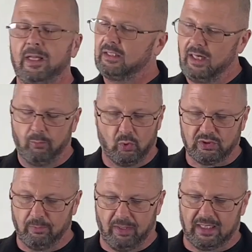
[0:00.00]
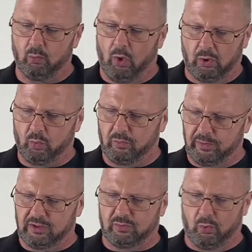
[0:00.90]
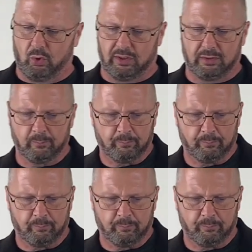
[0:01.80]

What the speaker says: Come on, somebody, walk with me this morning.